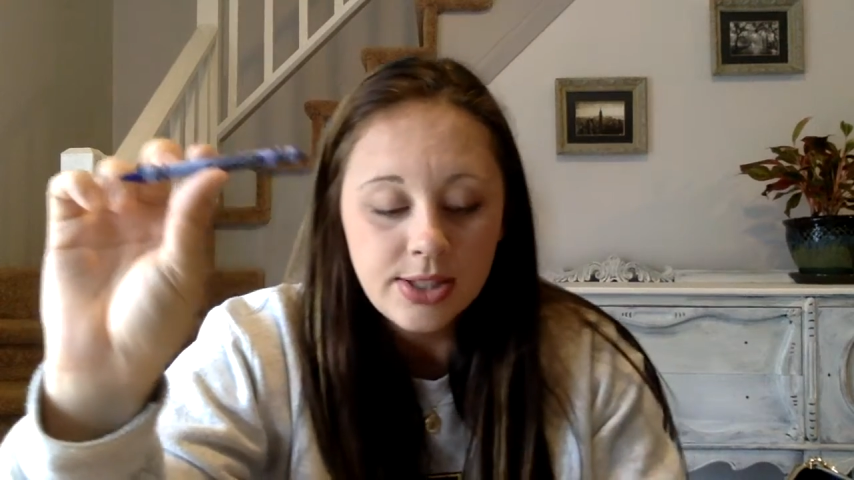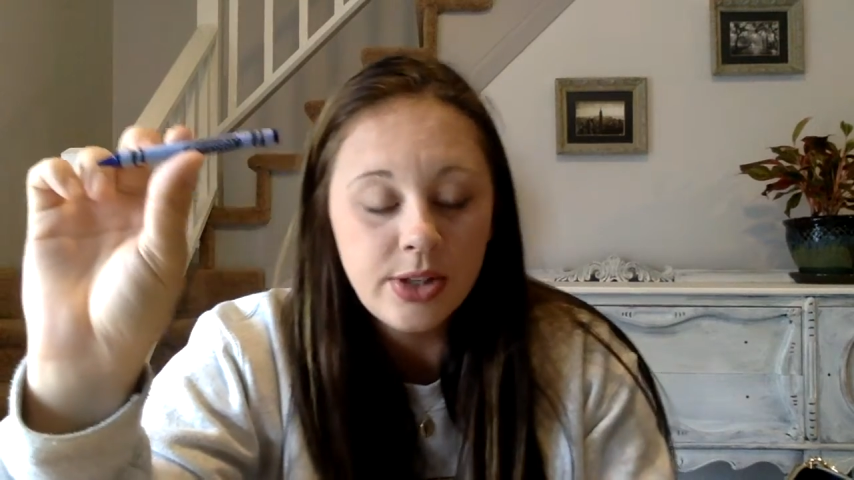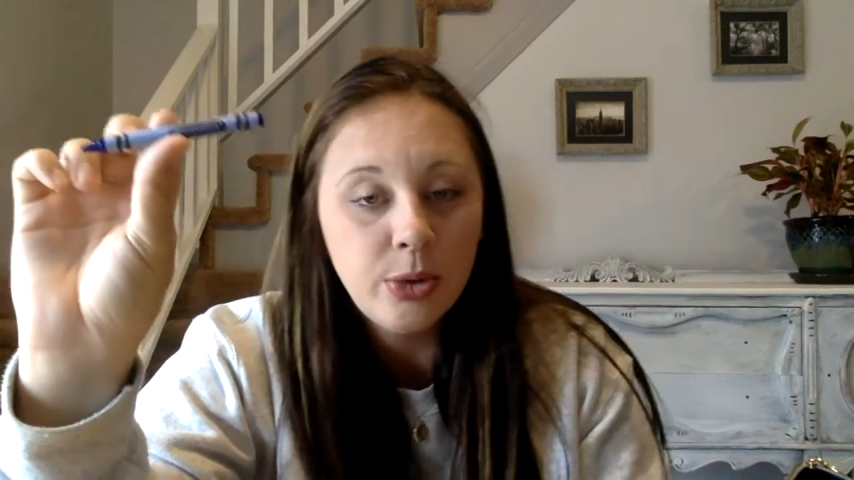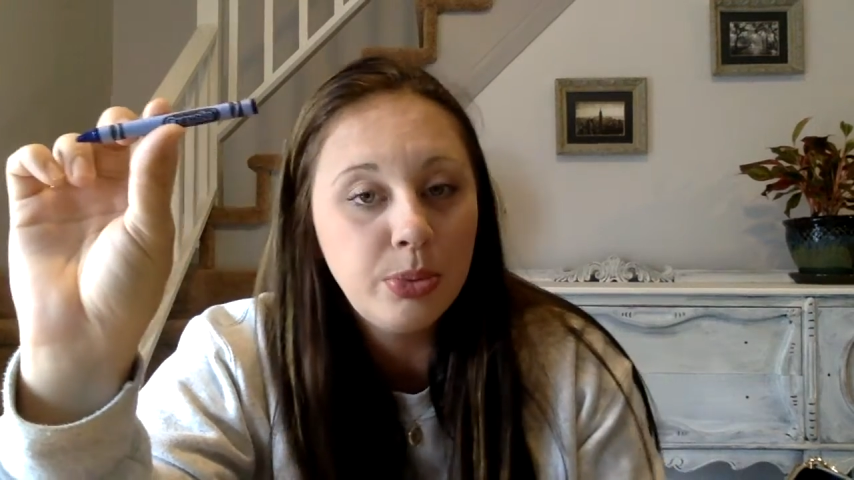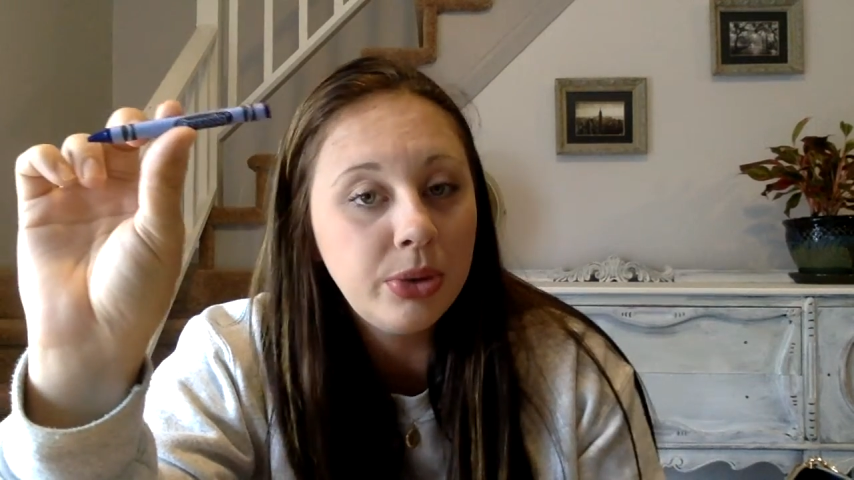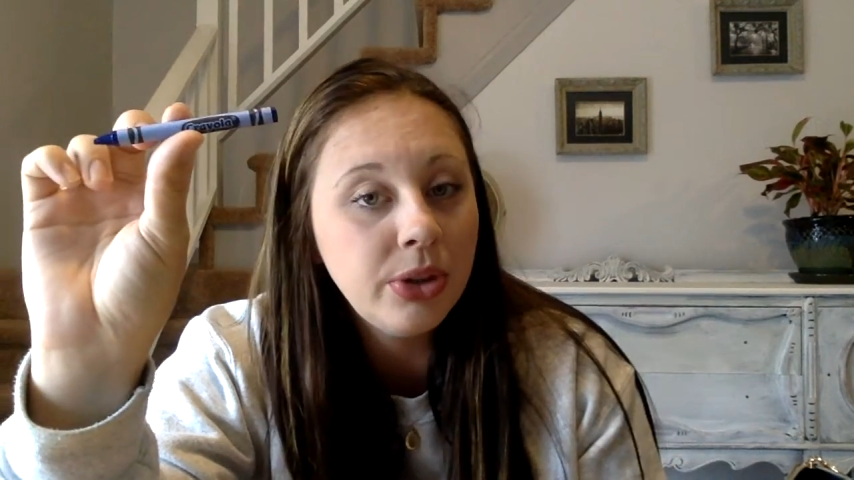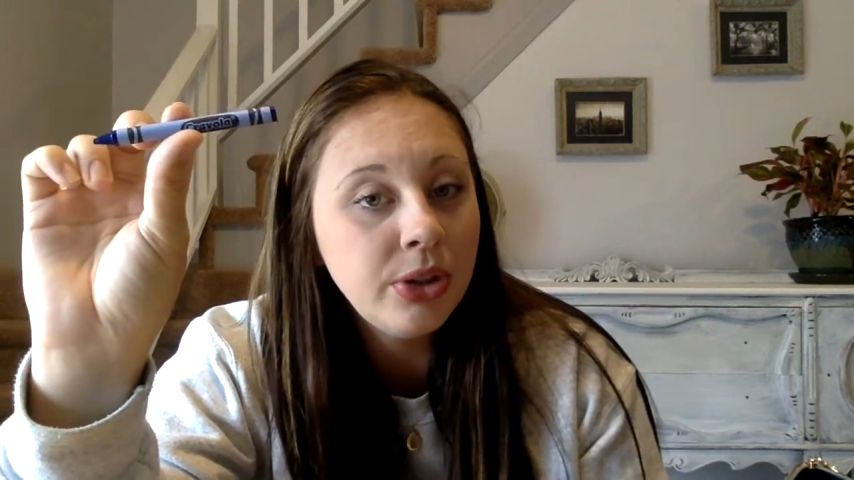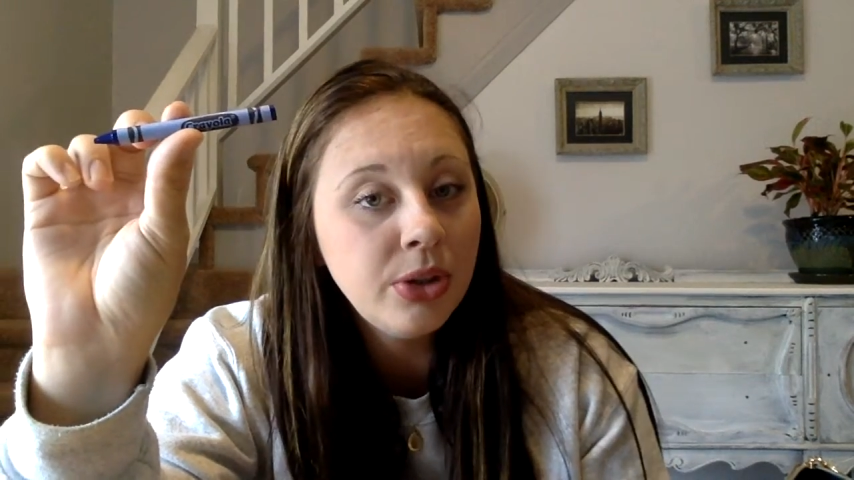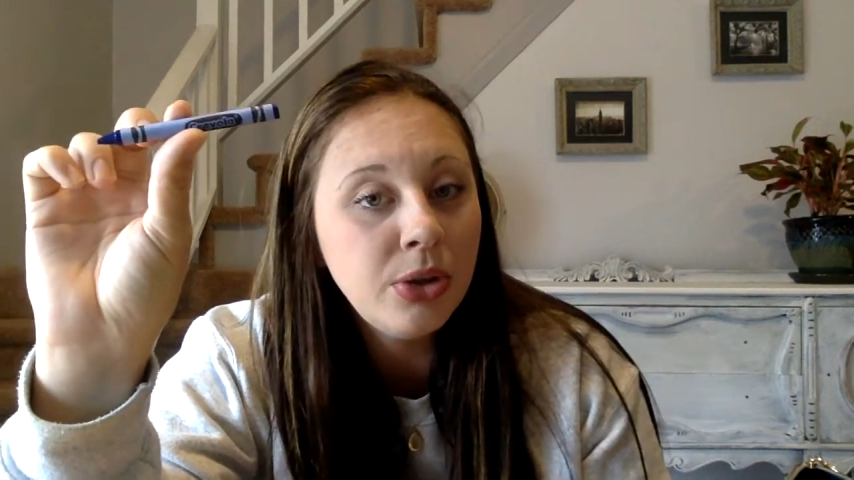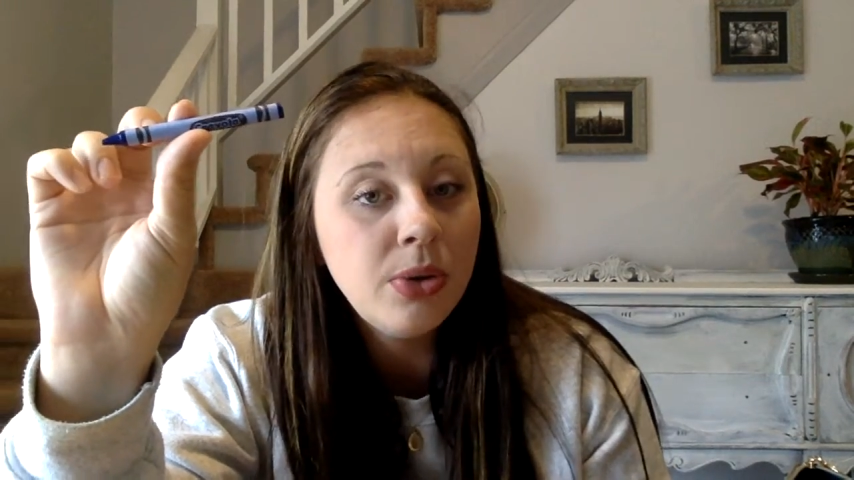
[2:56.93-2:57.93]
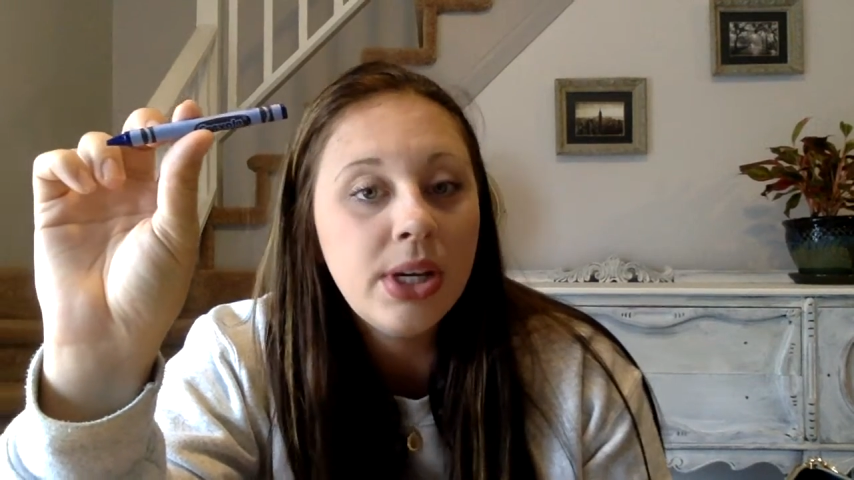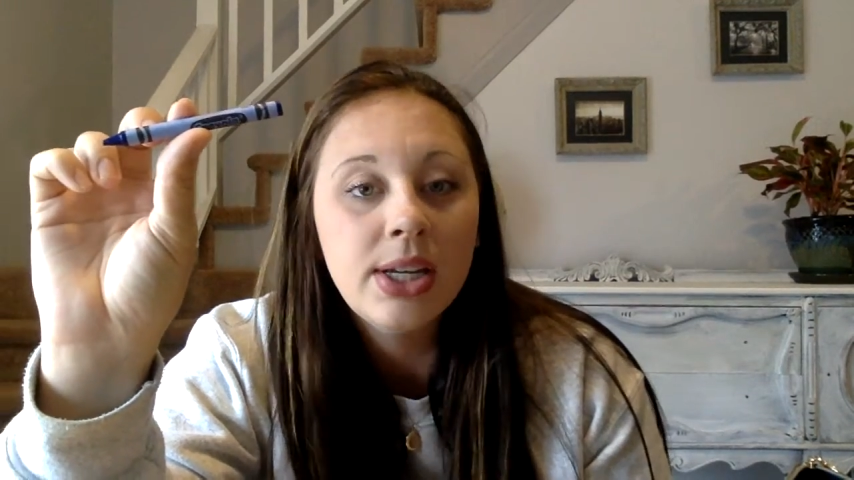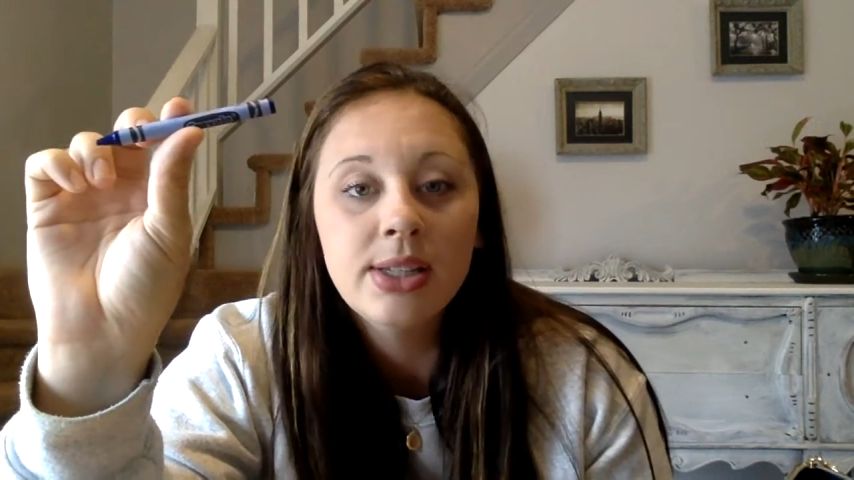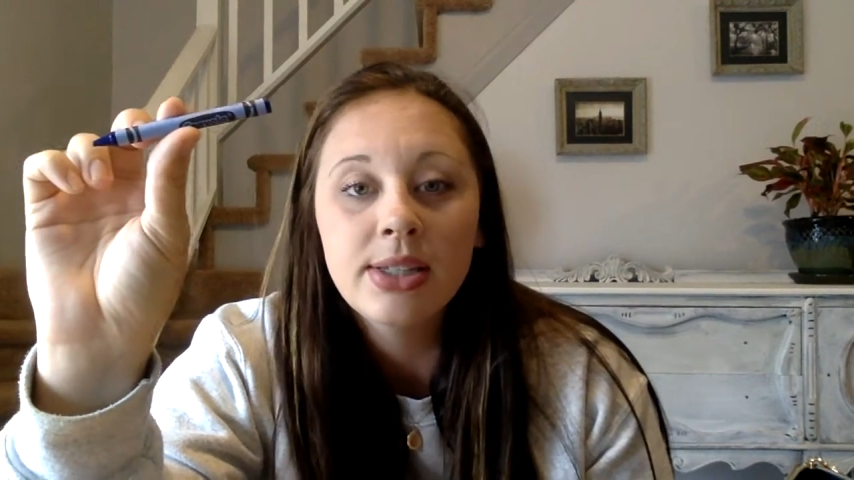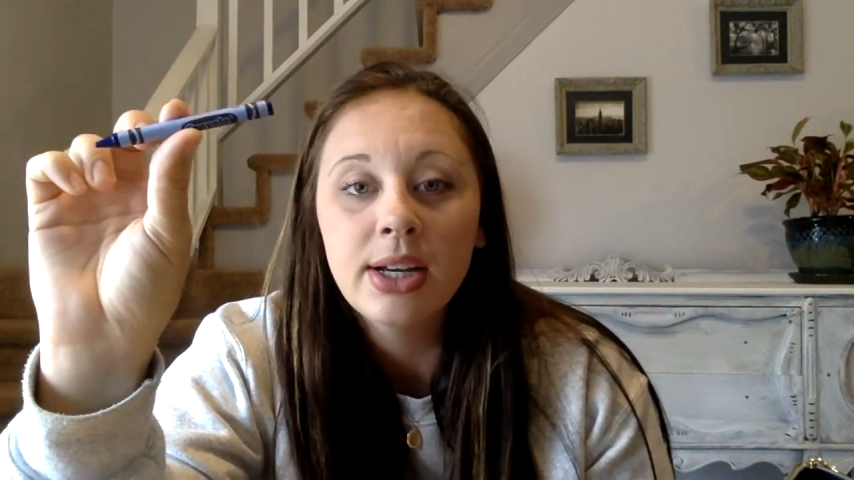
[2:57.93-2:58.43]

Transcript: So blue is